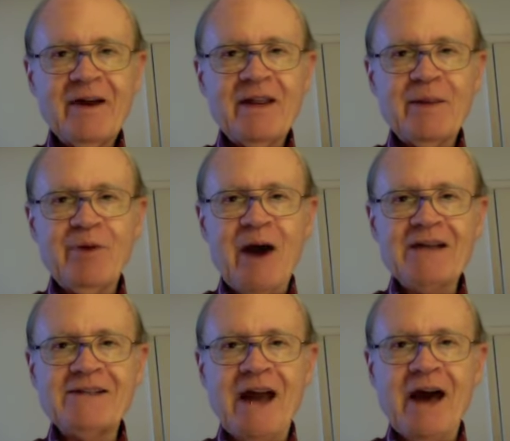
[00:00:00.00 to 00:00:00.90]
The
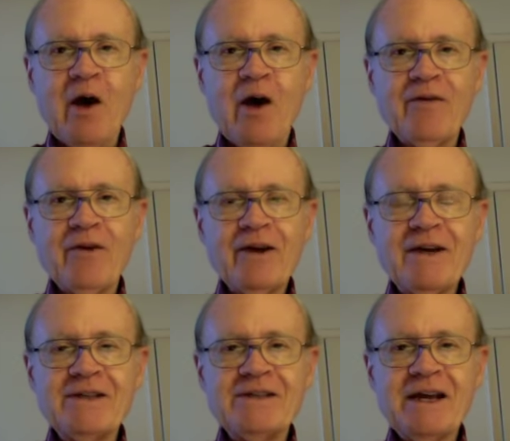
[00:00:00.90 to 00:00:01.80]
prize that I offer
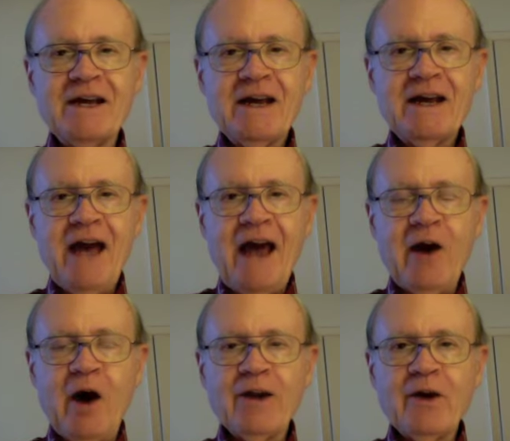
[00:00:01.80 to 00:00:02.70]
is an
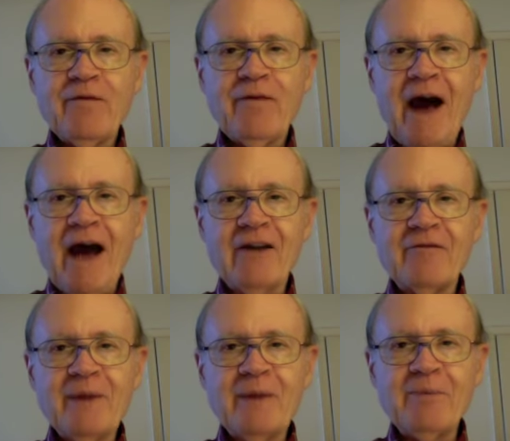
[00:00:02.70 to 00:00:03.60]
audio file
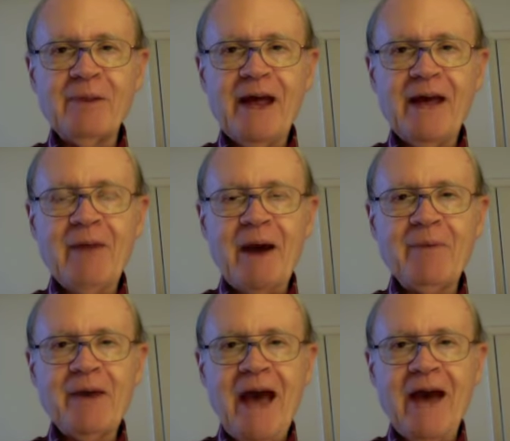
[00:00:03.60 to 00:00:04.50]
of me playing my
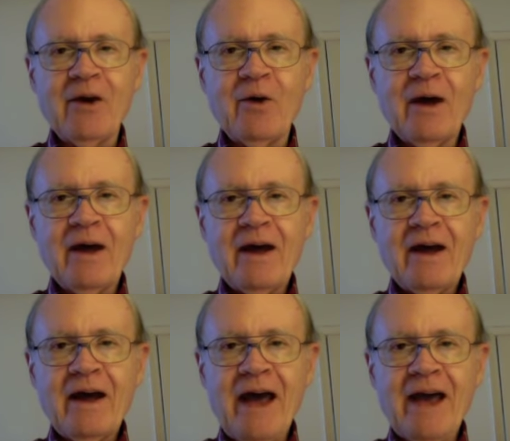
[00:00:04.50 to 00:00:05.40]
piano,
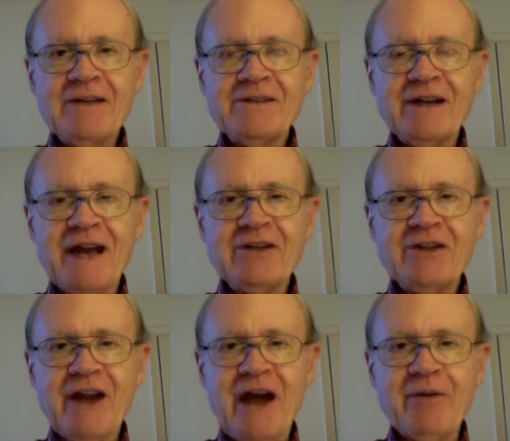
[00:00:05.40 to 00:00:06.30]
a
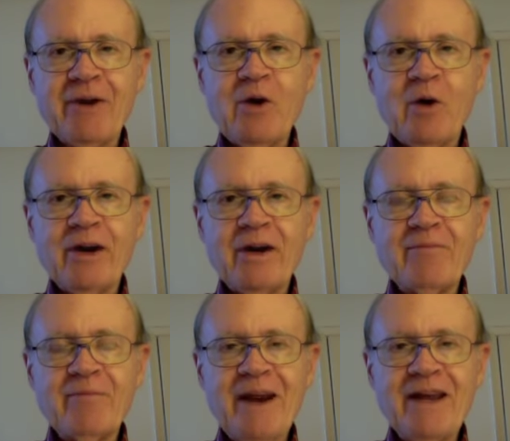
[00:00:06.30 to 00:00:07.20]
selection that I recorded
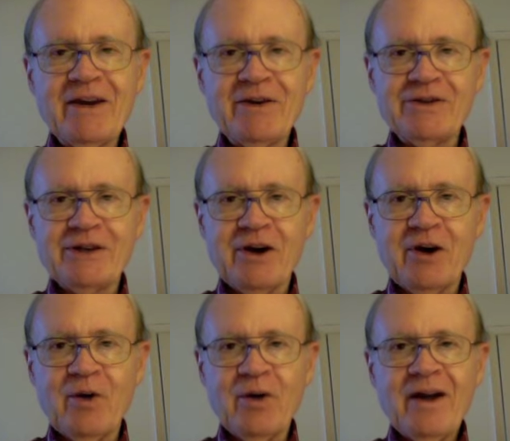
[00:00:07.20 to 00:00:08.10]
many years
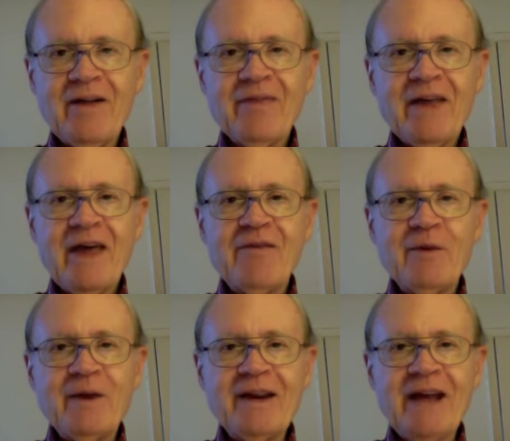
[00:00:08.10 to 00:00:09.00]
ago. If
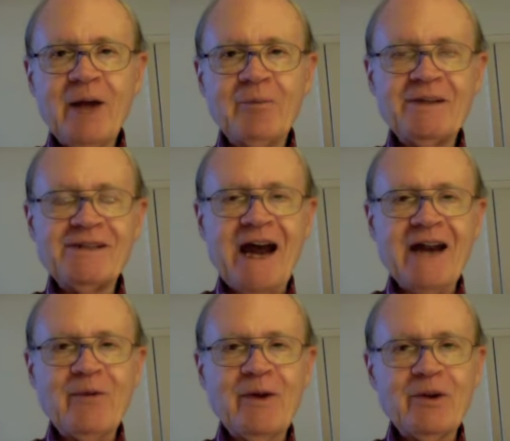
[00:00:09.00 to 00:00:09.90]
you need help
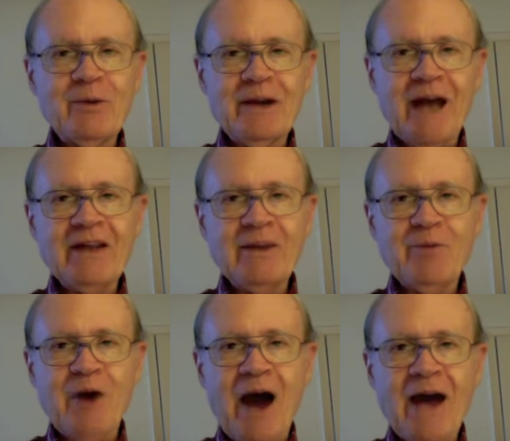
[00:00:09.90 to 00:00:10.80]
deciding whether you would like the
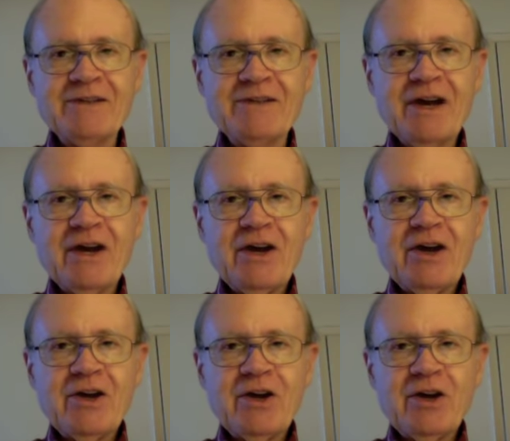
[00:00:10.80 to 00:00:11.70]
prize,
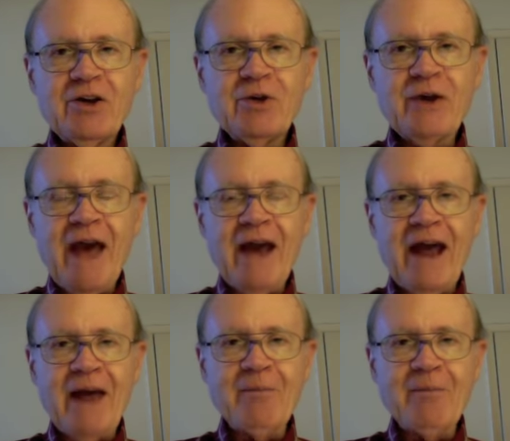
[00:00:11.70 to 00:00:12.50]
you can at